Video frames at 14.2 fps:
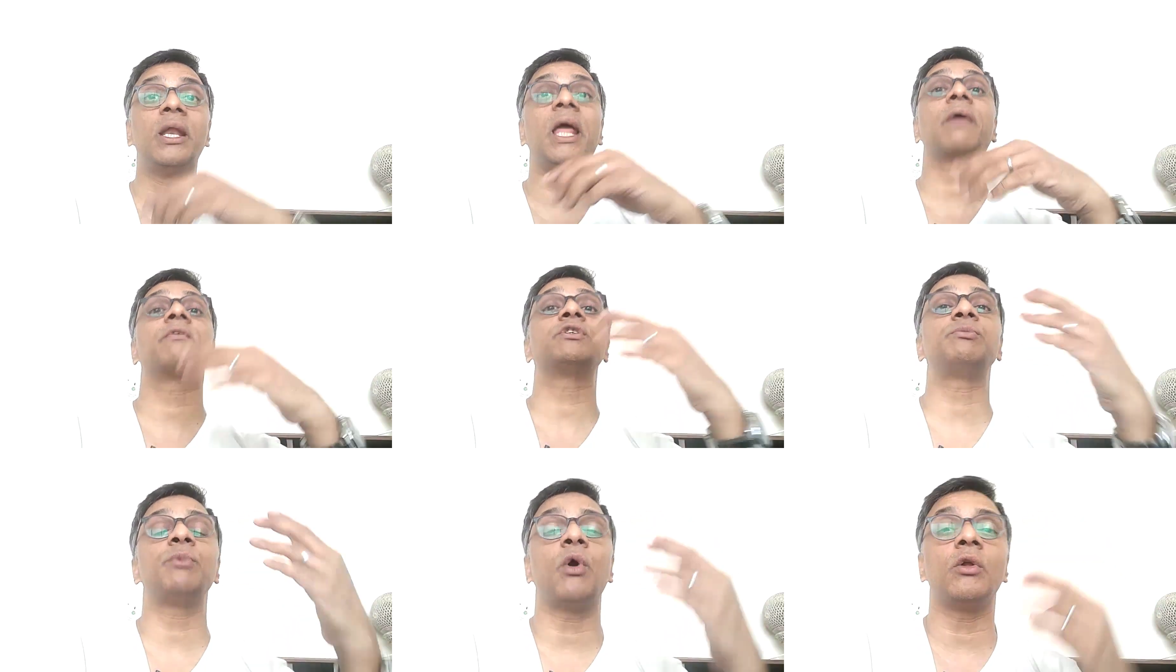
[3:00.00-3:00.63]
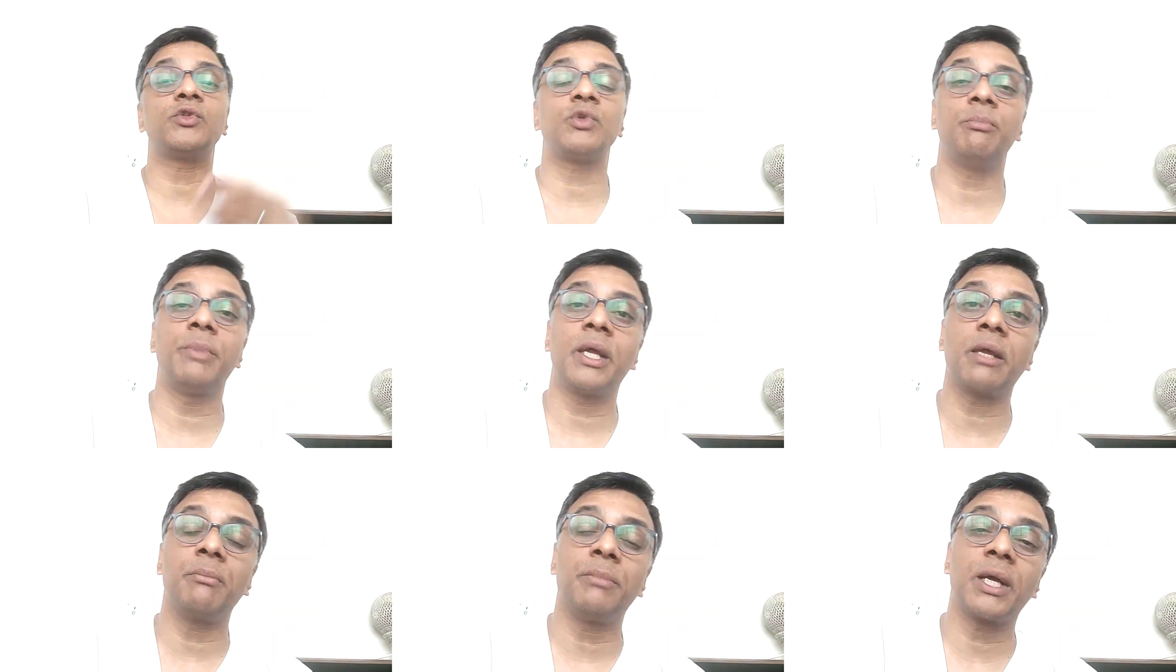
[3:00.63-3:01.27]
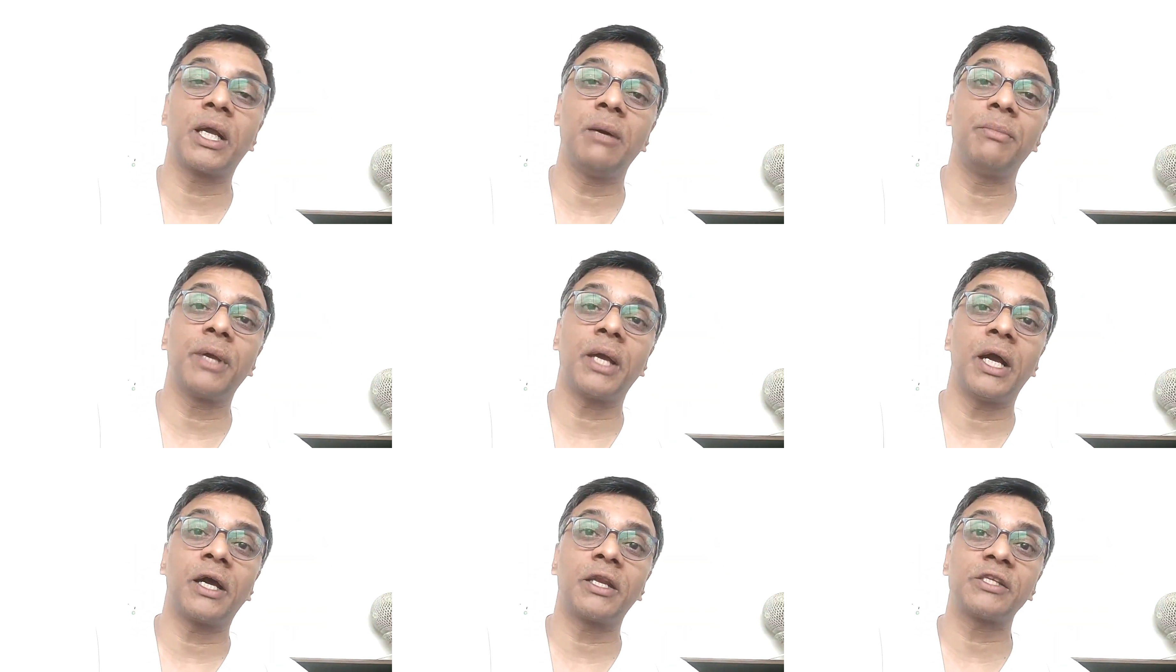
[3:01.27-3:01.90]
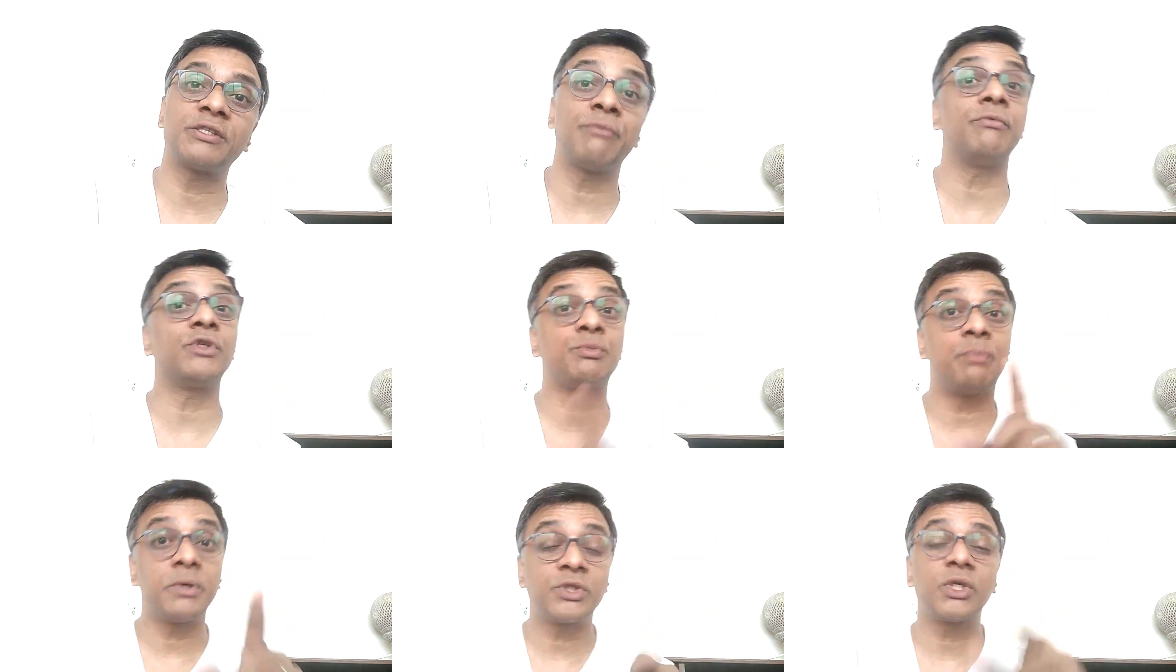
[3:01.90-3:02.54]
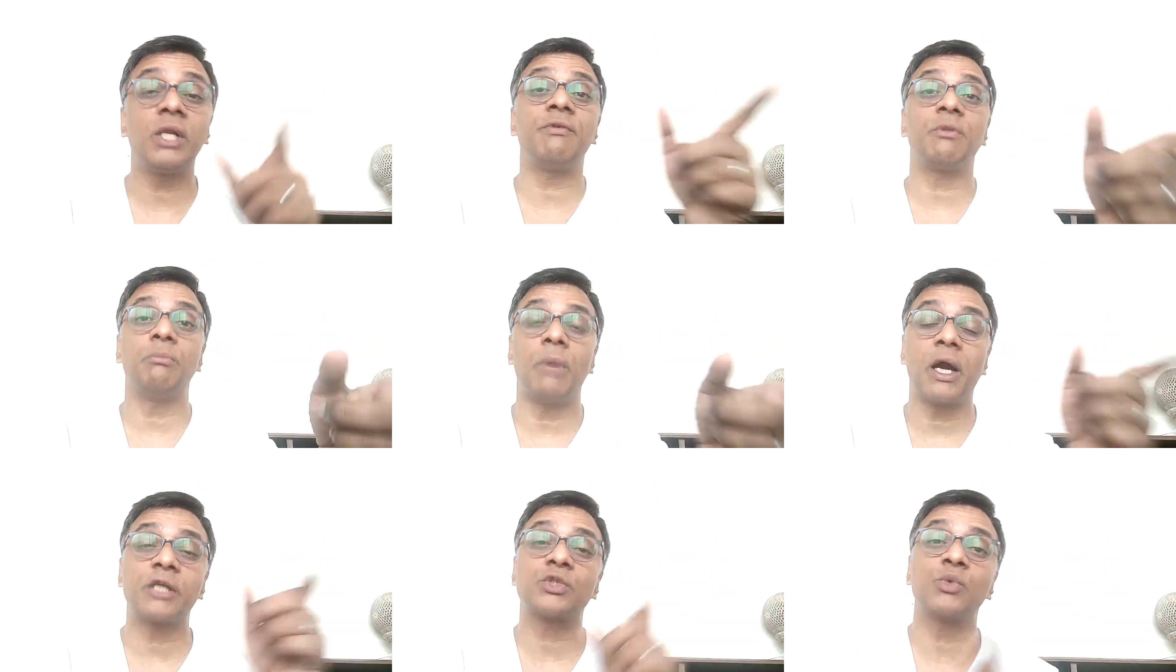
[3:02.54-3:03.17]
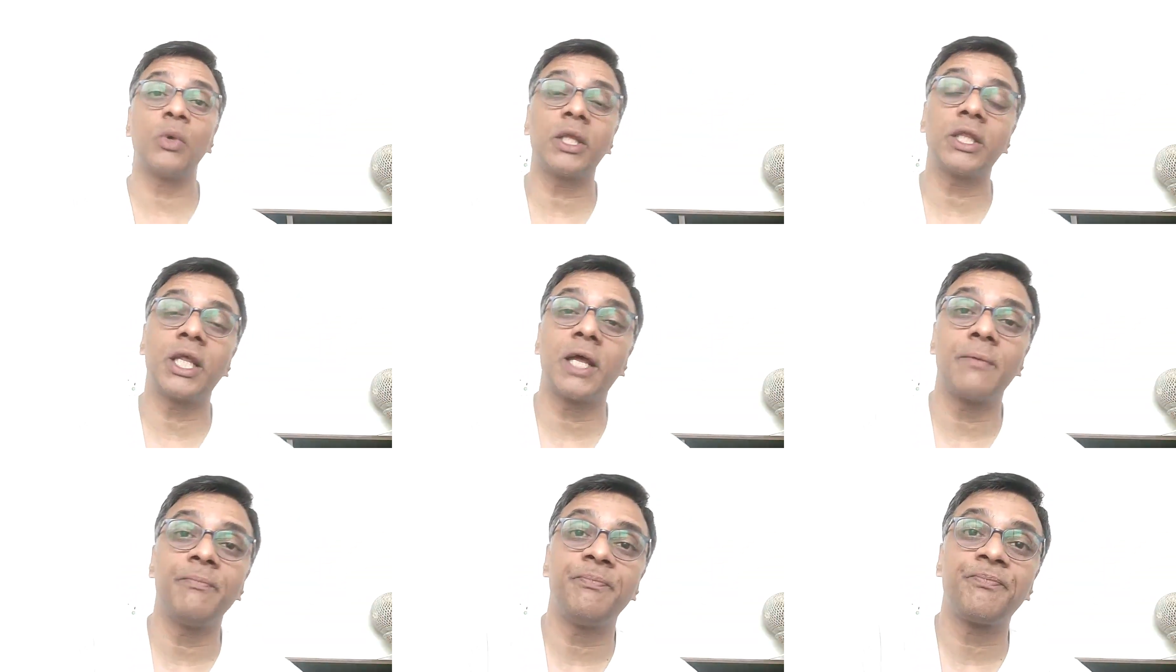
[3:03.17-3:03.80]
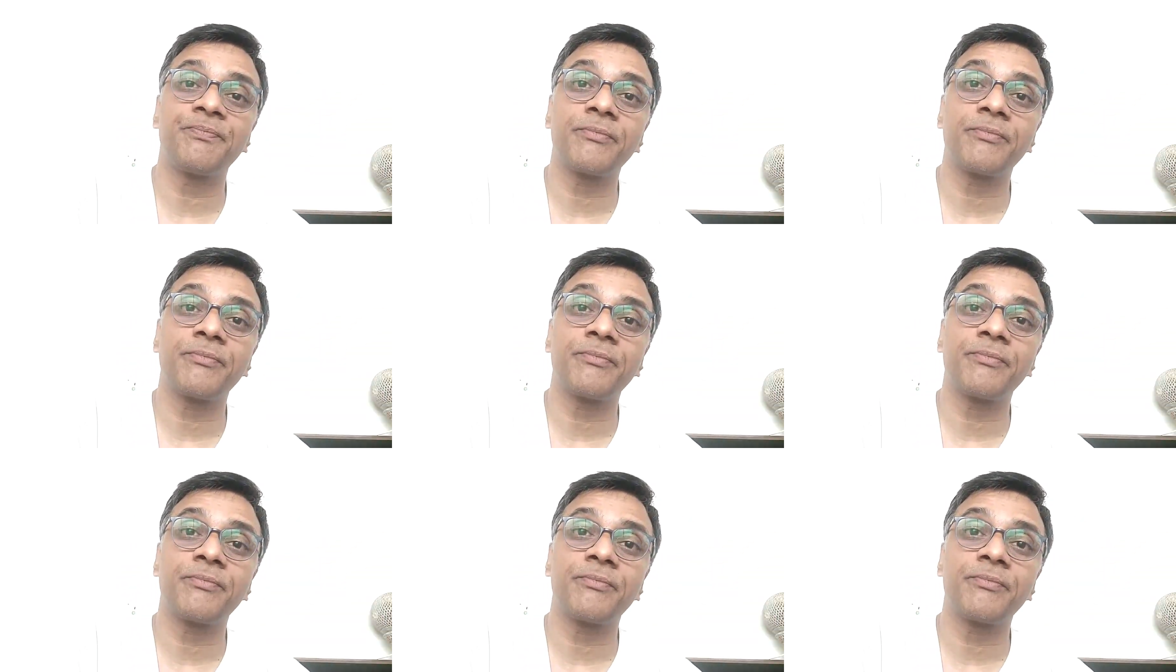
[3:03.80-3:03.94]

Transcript: language may also become aggressive, especially with Mars going there.